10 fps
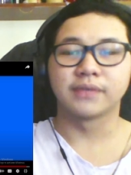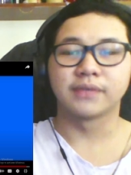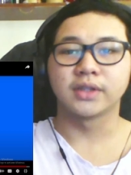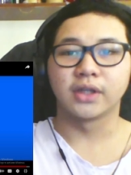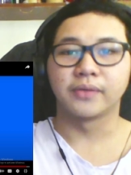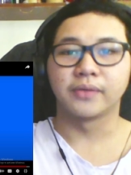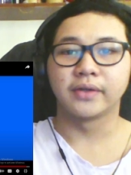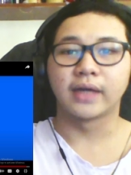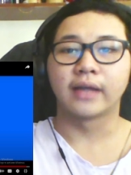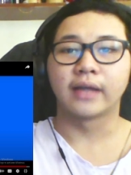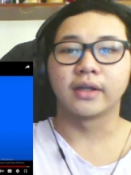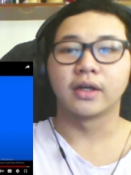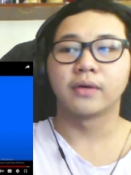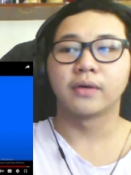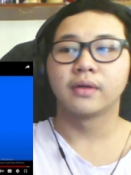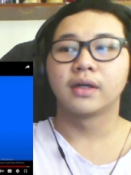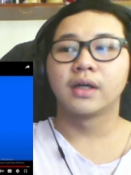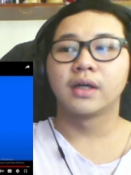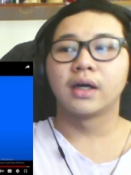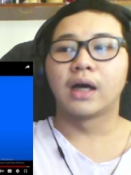you know, when you get, you know
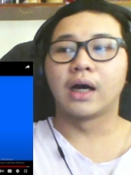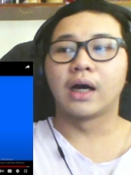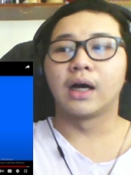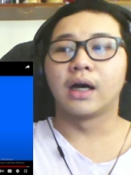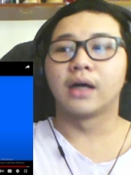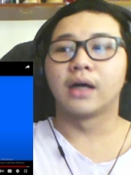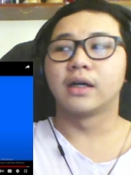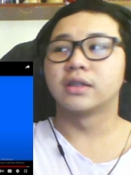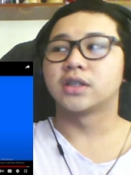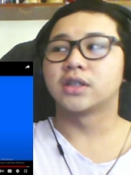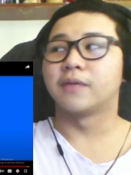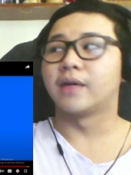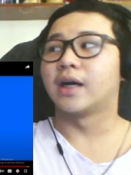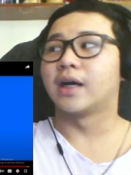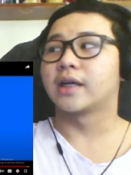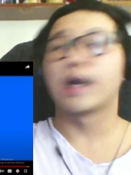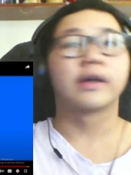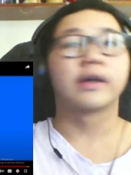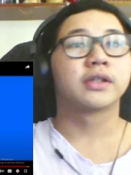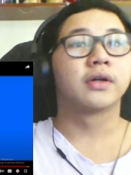uh, some a
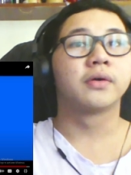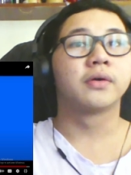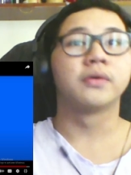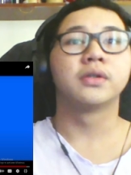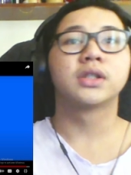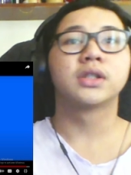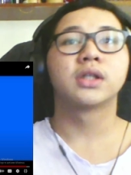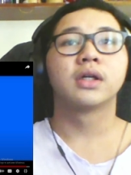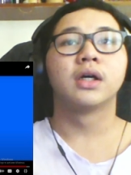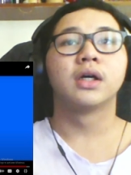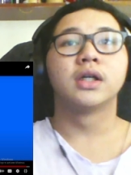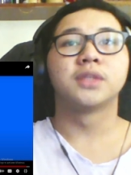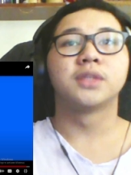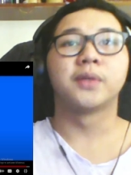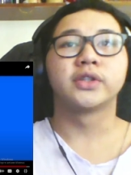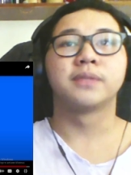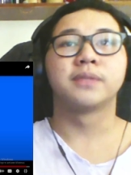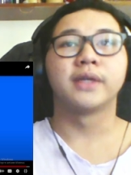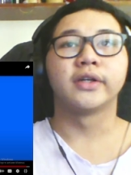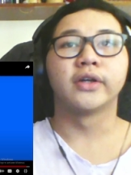character who's supposed to be,
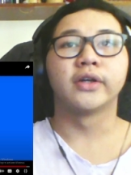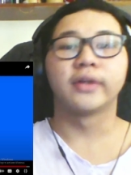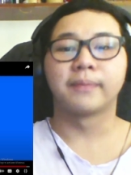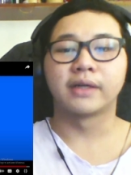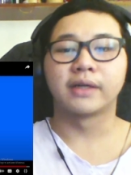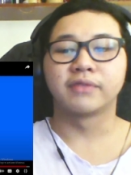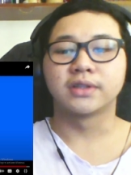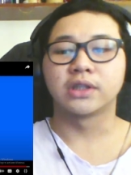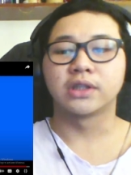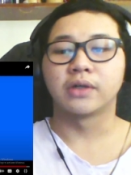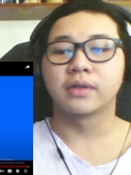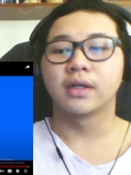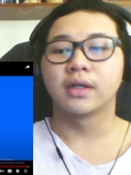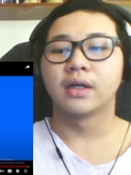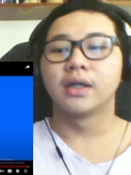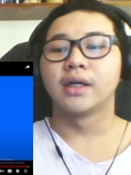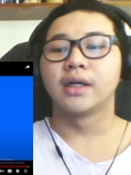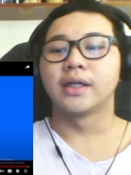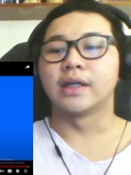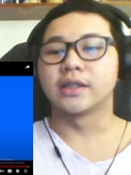you know, the butt of the joke.
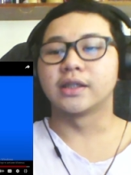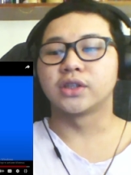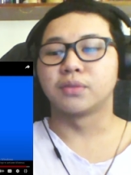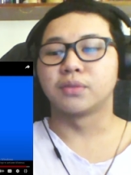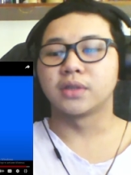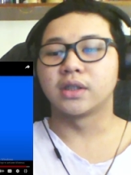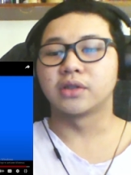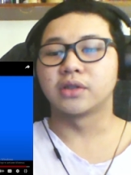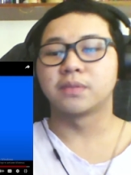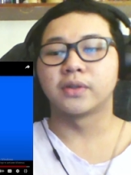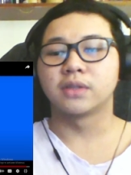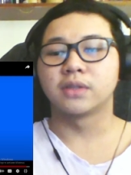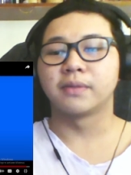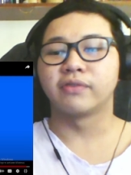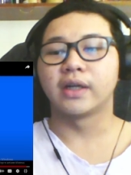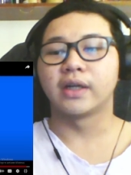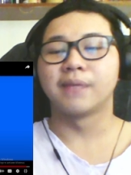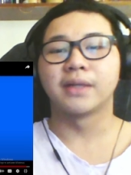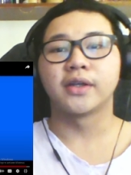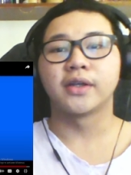Yes, they're supposed to be funny,
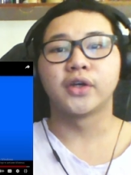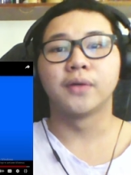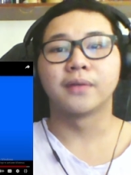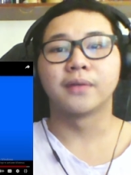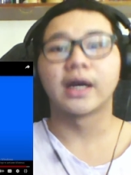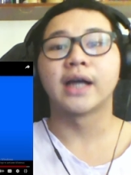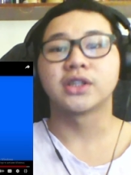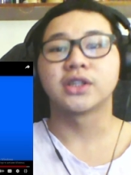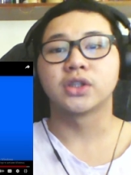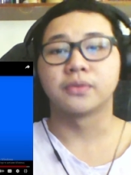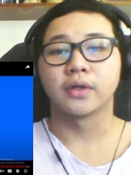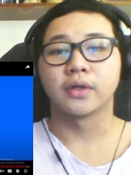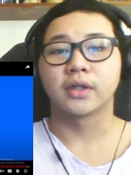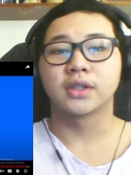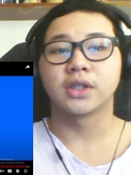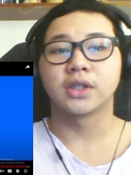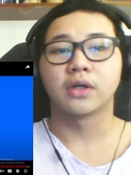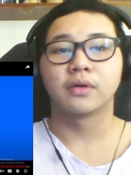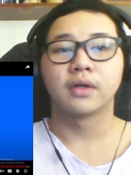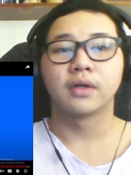but the humor has to work. So